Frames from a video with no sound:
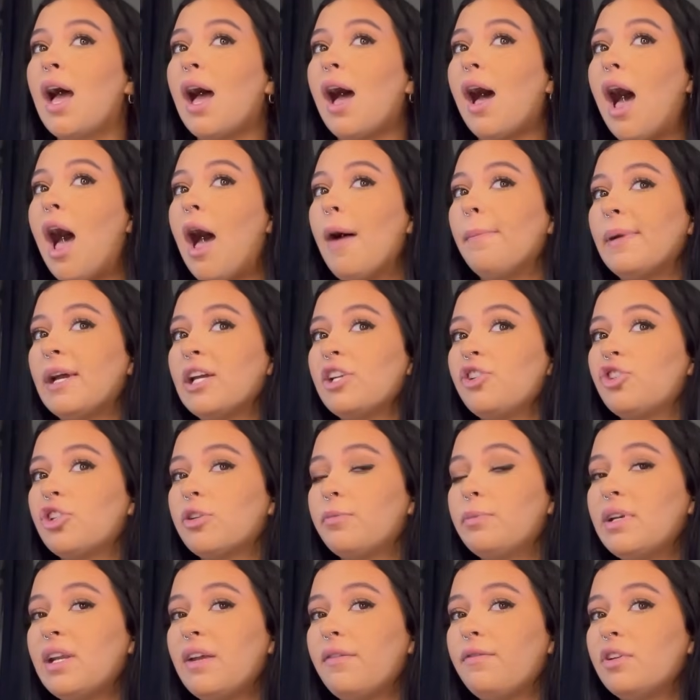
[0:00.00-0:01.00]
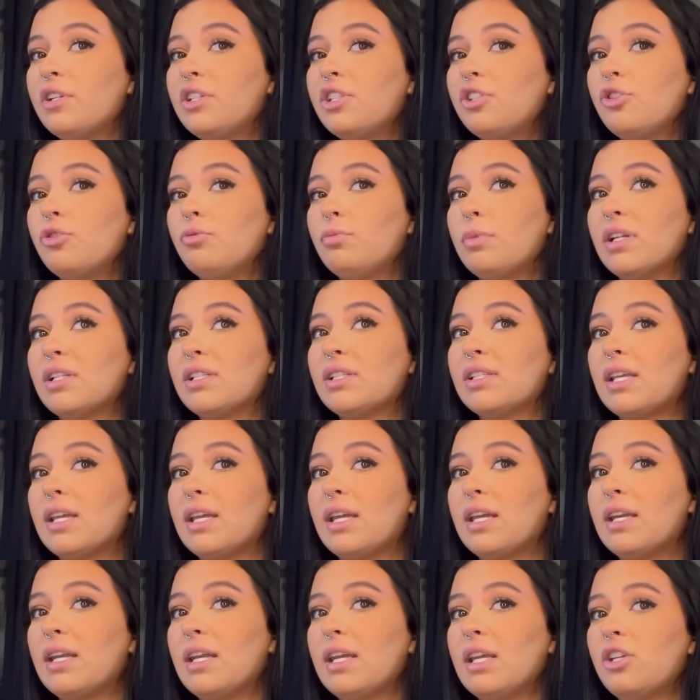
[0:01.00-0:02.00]
I trim it every 2 months, like
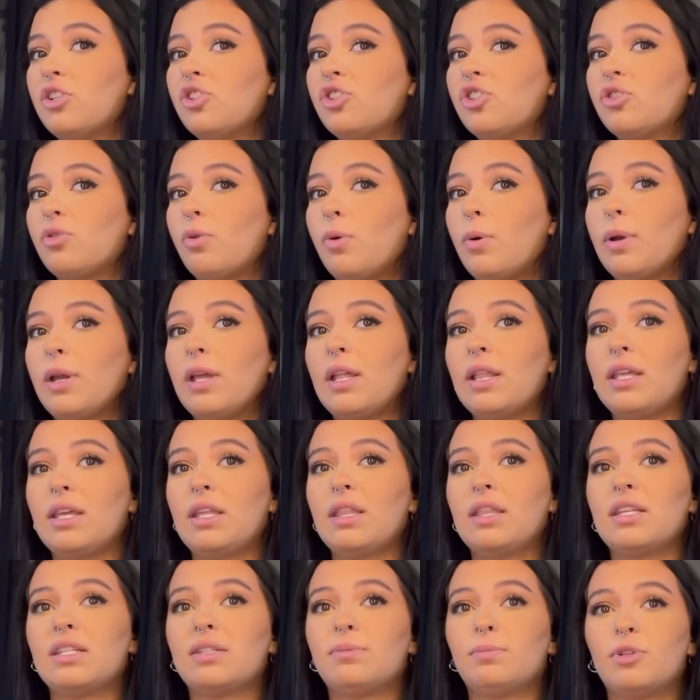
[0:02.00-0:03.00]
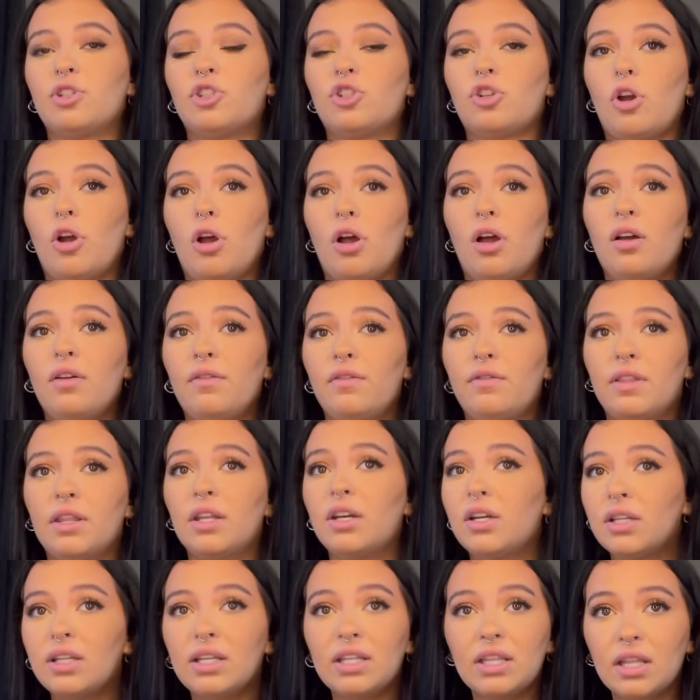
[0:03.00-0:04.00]
an inch, so I'll get like this much off.
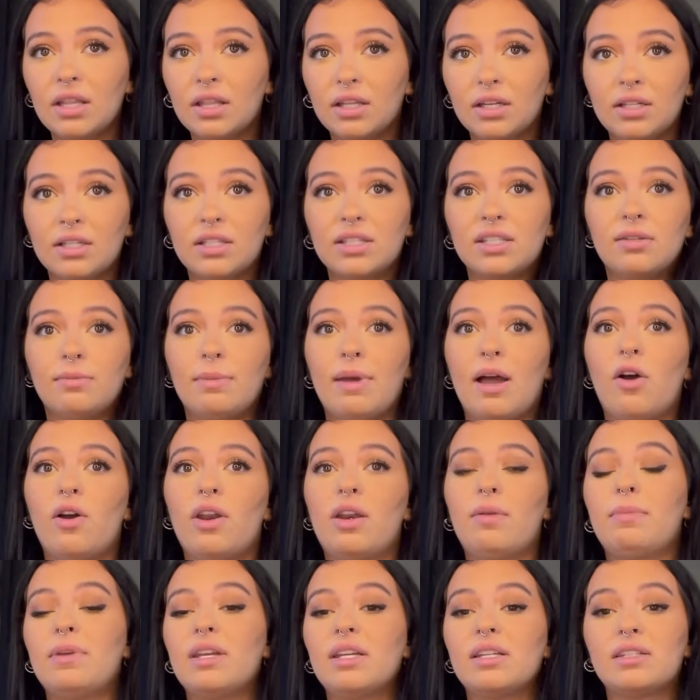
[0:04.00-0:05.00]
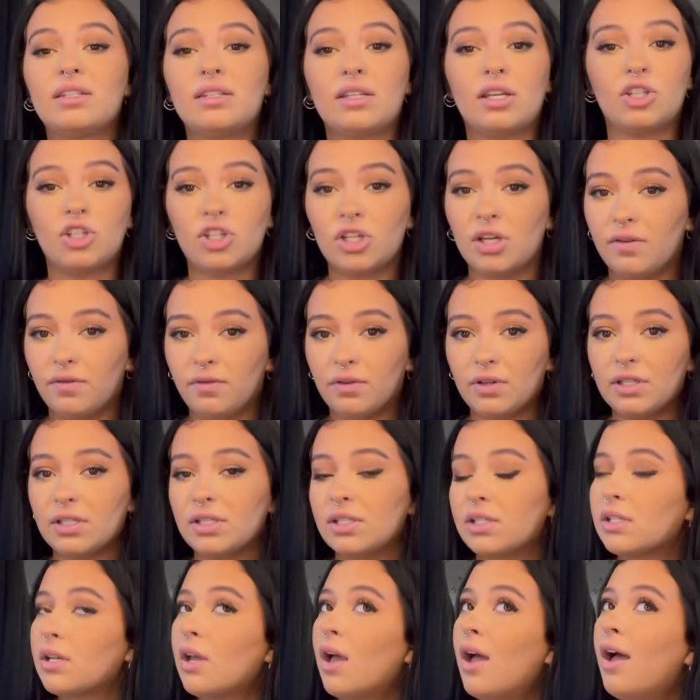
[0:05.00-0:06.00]
Literally the littlest amount, and it makes such a
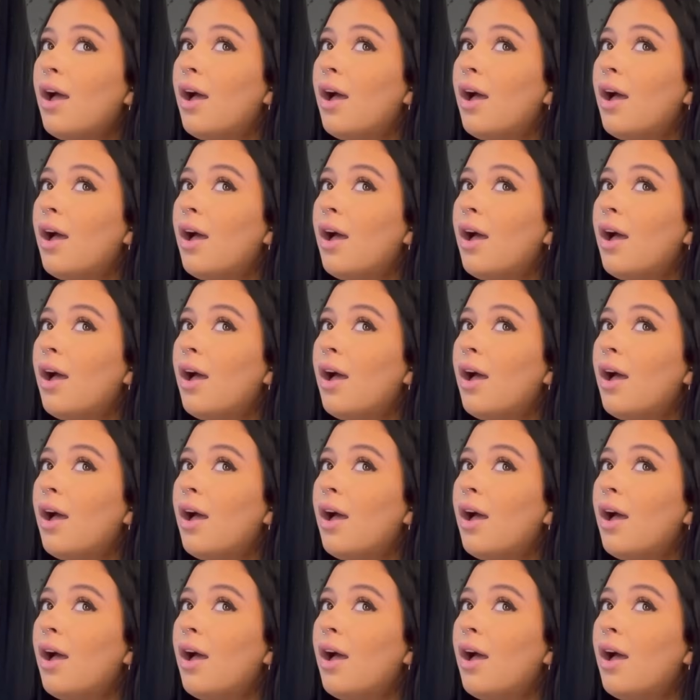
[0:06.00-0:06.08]
difference.